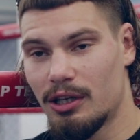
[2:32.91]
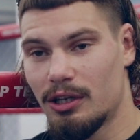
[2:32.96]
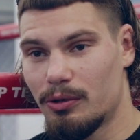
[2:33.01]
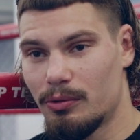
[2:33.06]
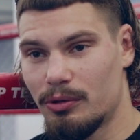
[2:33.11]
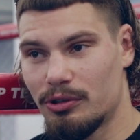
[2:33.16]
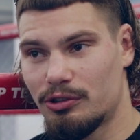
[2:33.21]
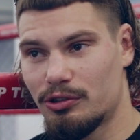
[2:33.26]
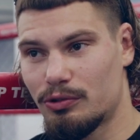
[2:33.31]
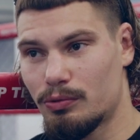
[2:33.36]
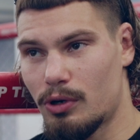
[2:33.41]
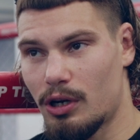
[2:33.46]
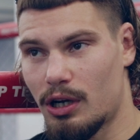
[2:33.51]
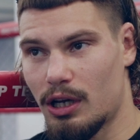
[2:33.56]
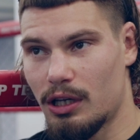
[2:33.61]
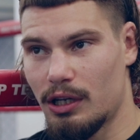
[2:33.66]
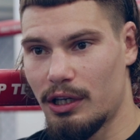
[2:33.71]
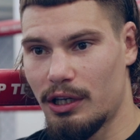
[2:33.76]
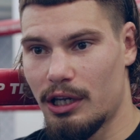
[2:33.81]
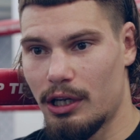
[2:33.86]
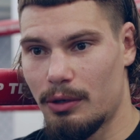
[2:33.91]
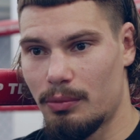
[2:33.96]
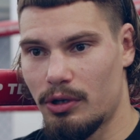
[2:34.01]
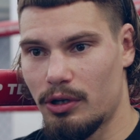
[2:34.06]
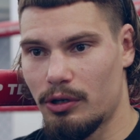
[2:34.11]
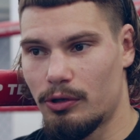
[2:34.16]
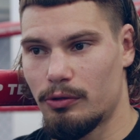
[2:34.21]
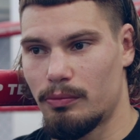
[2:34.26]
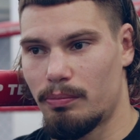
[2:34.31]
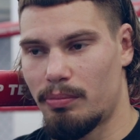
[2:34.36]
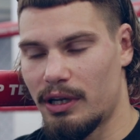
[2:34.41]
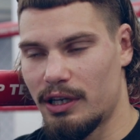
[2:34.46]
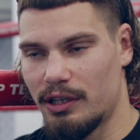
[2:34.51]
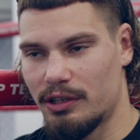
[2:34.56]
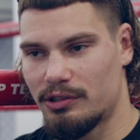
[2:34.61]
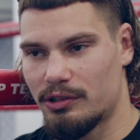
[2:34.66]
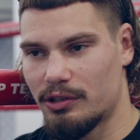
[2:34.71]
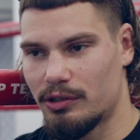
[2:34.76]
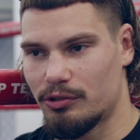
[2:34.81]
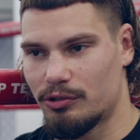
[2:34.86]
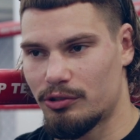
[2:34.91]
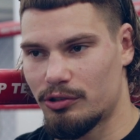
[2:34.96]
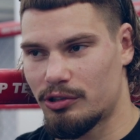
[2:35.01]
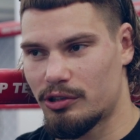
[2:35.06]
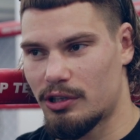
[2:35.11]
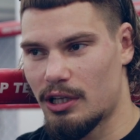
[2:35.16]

which is what kind of gave me a good base in just